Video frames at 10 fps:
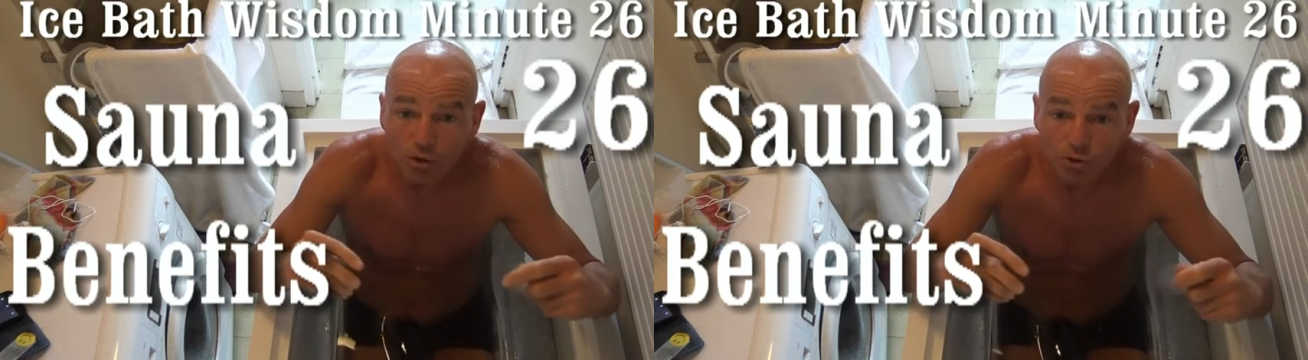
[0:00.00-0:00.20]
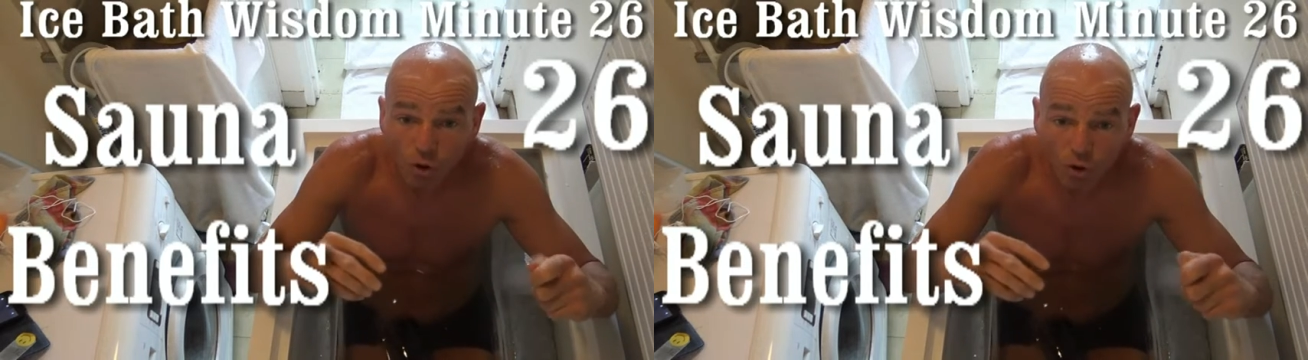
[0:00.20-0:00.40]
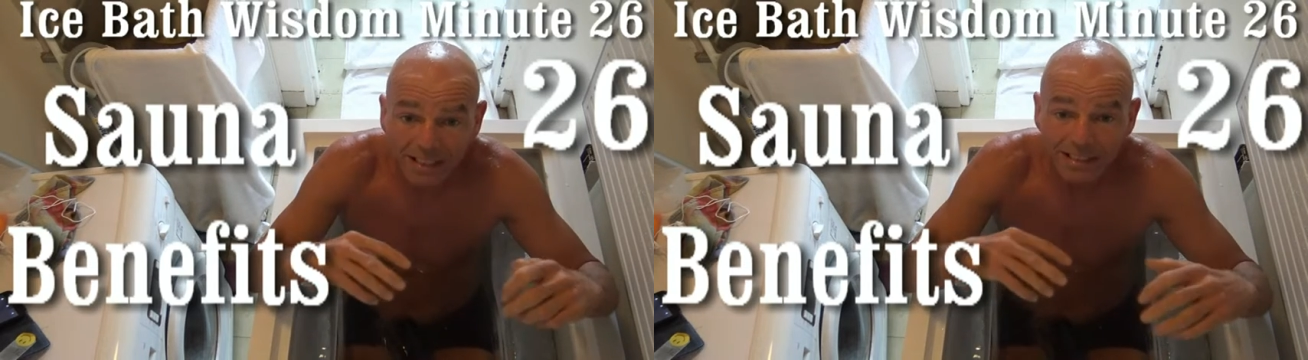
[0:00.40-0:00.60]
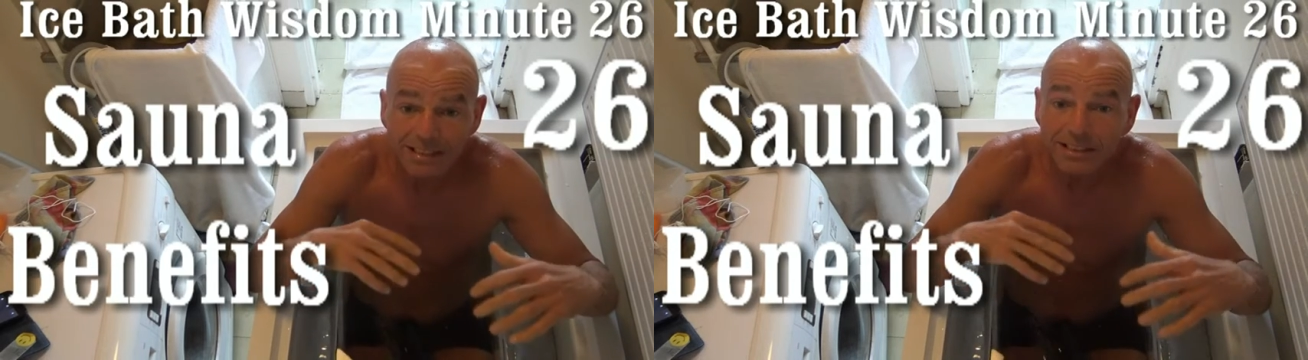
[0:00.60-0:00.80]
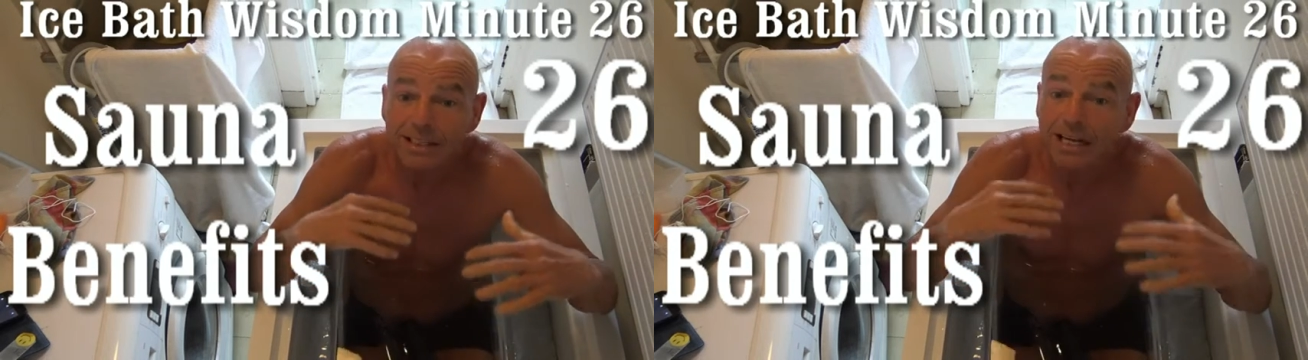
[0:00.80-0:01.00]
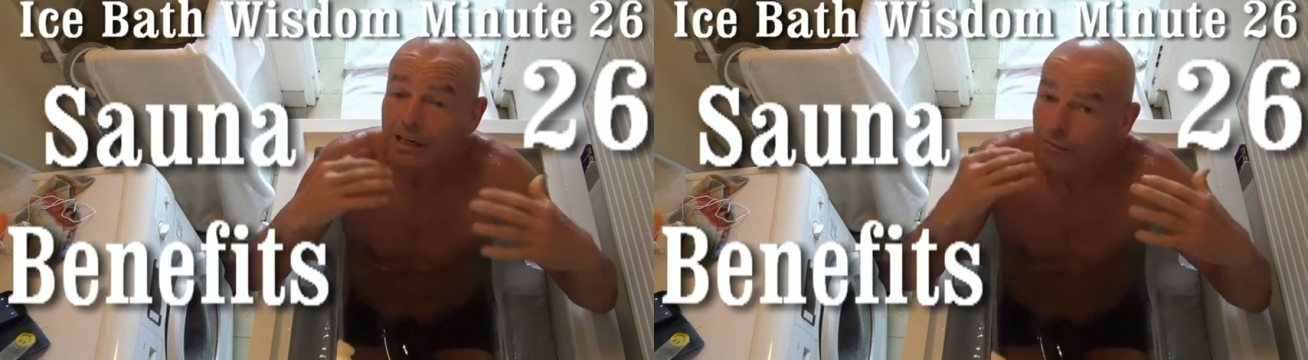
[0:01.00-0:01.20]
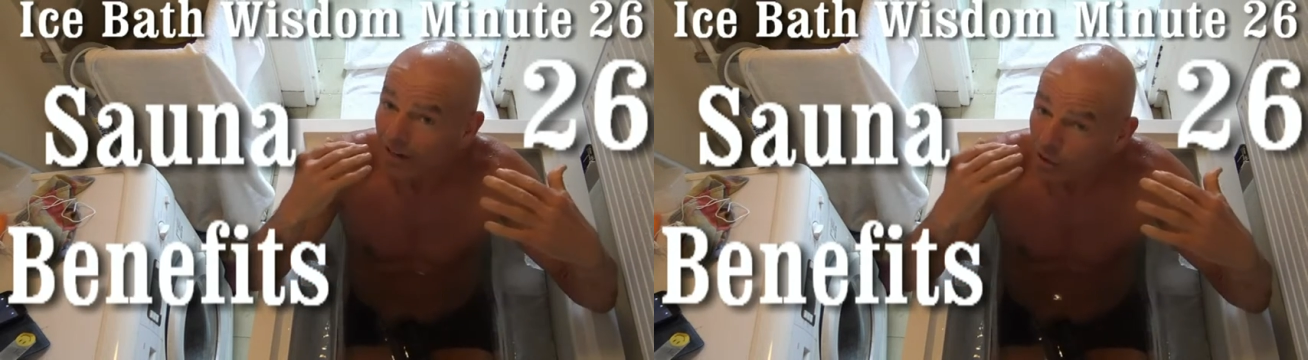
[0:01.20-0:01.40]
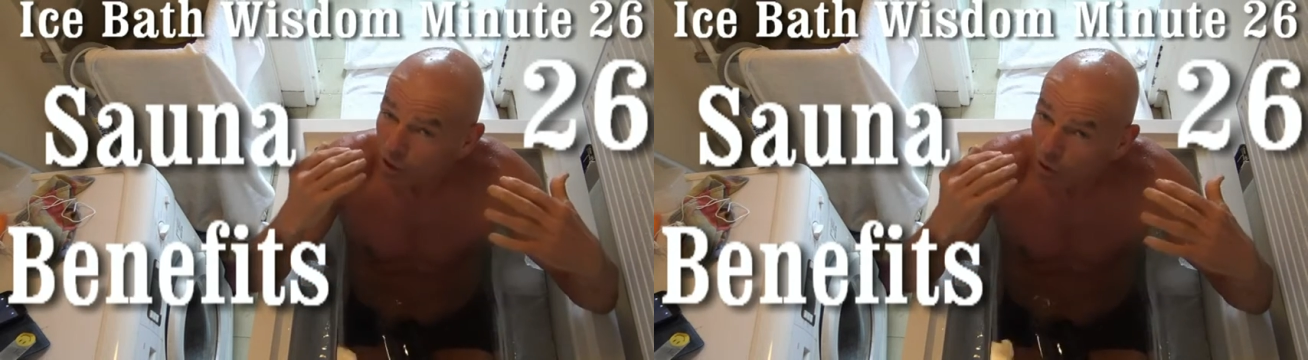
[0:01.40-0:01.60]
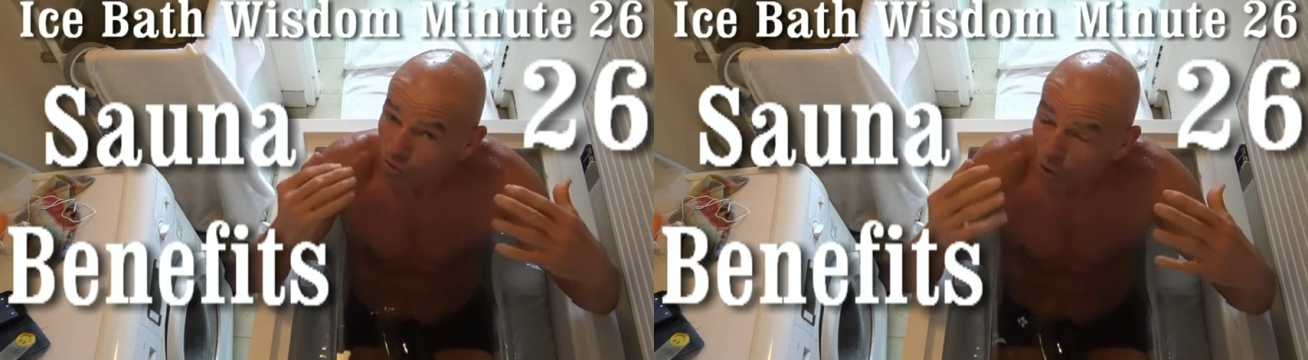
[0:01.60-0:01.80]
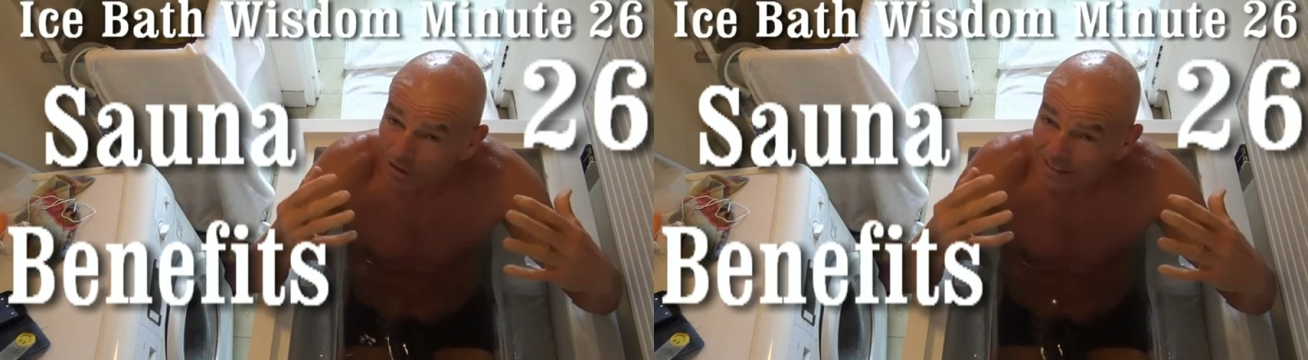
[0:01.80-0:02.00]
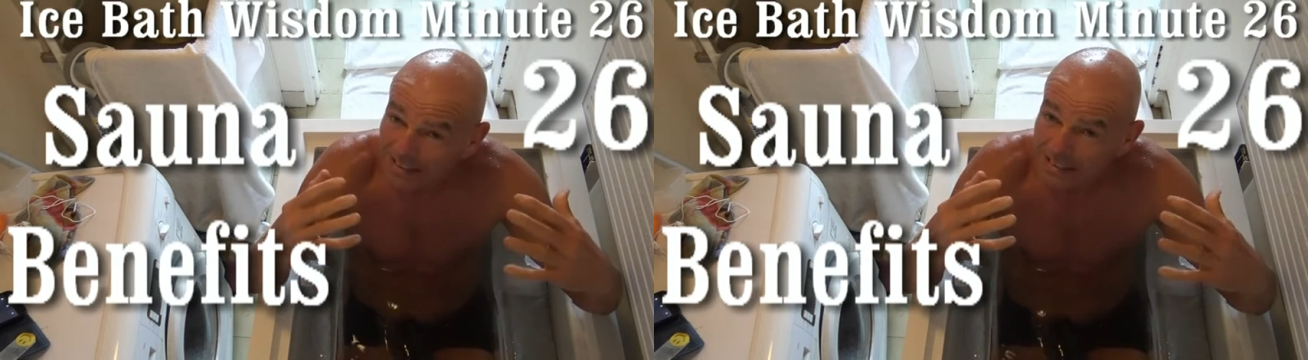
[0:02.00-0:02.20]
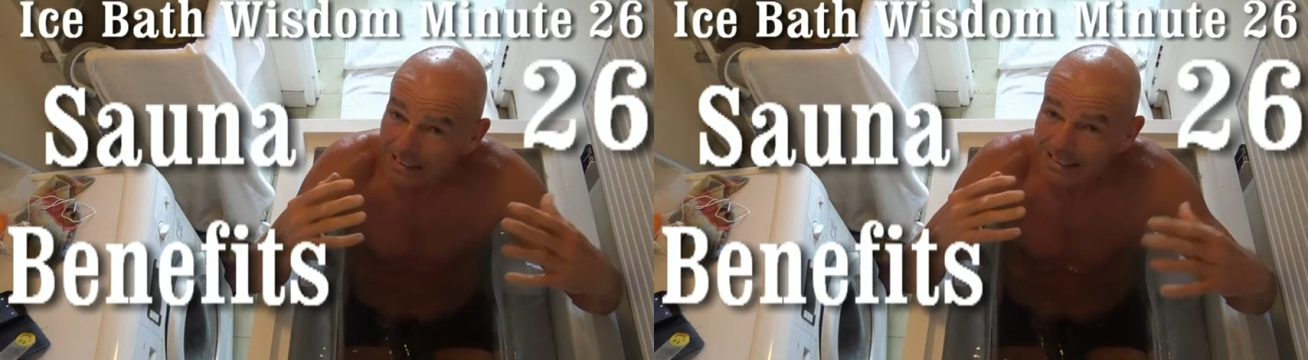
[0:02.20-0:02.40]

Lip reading: Saunas flush out toxins,